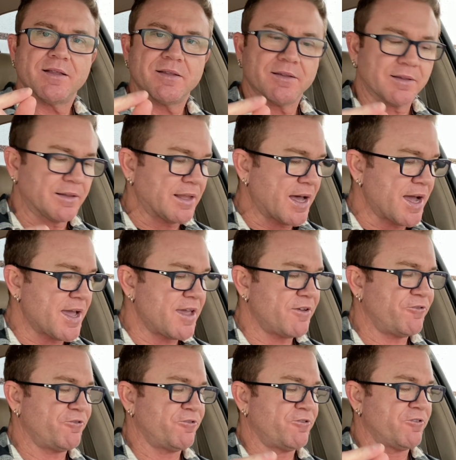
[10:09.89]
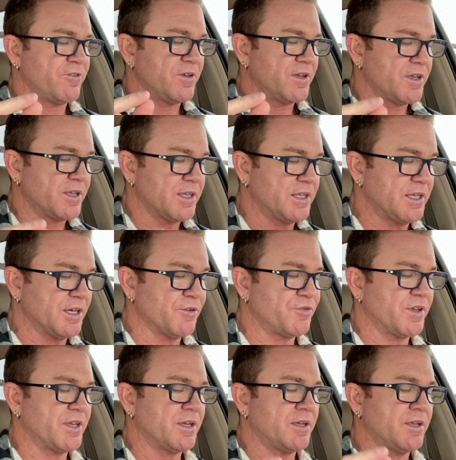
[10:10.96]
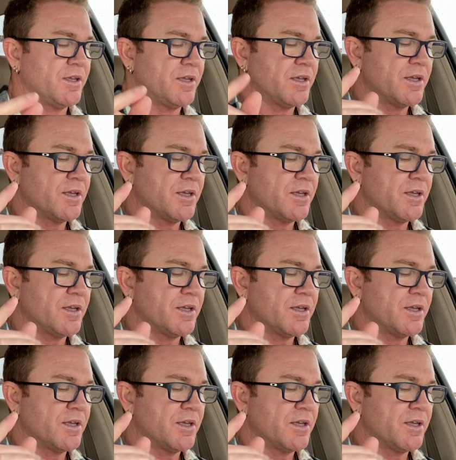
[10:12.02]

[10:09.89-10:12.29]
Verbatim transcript: life-giving